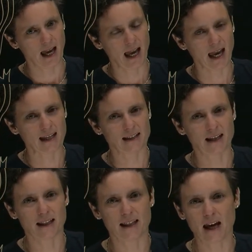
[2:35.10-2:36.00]
And
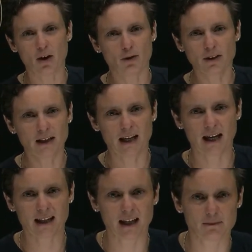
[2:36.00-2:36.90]
they only
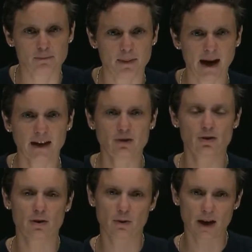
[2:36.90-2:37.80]
can get back
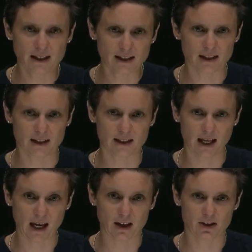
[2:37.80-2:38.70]
to the resting
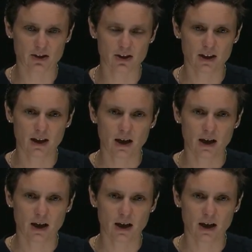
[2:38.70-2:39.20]
stage